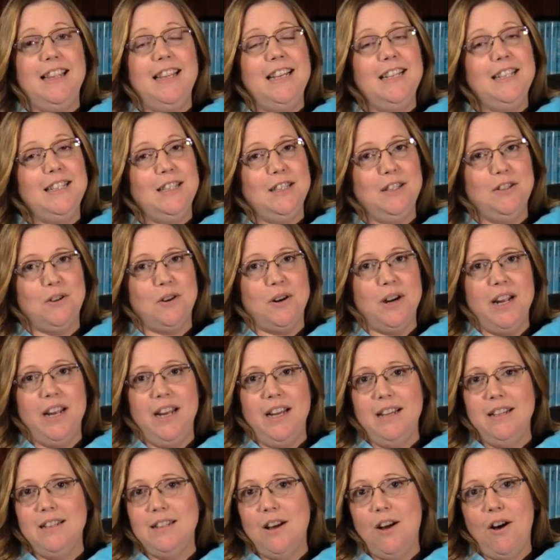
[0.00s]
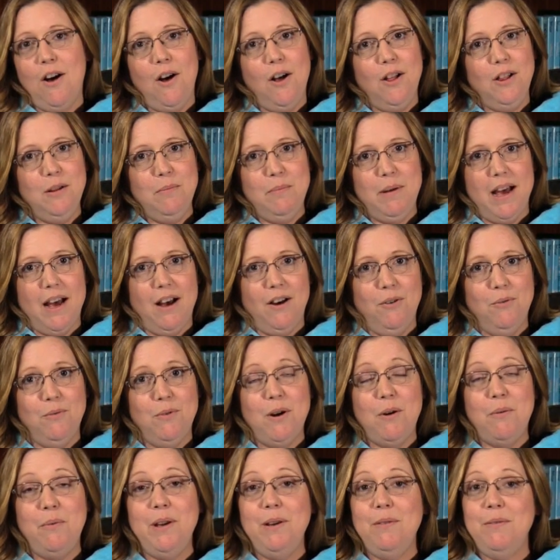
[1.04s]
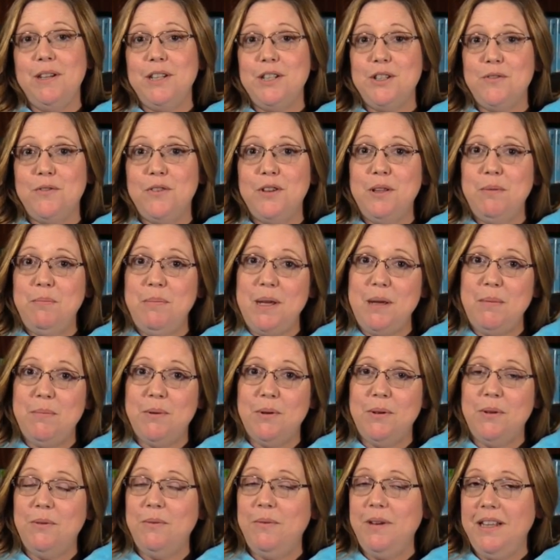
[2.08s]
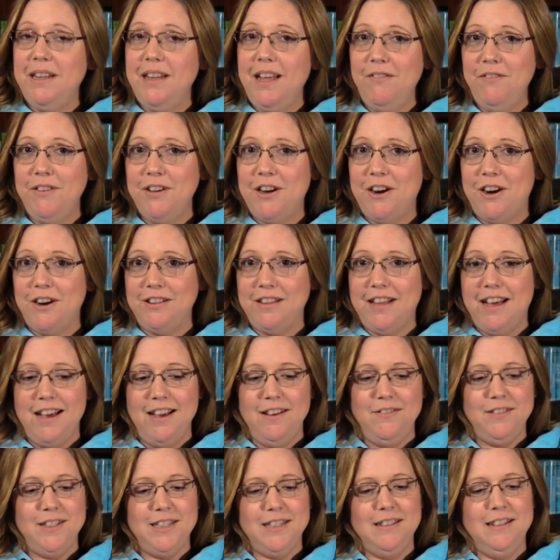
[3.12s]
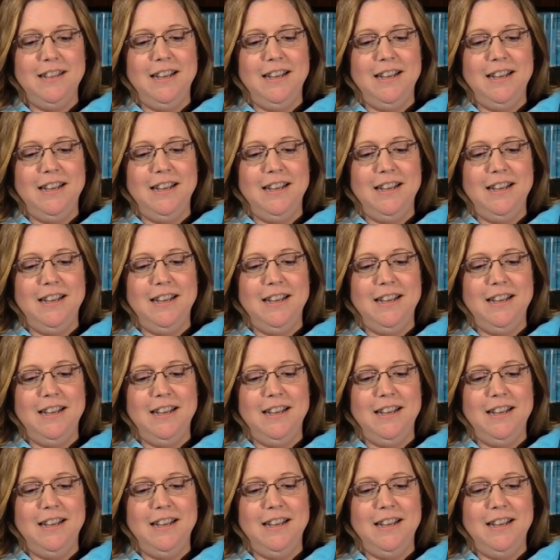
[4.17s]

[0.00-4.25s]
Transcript: this story is all about what we wish for the people we love in our lives.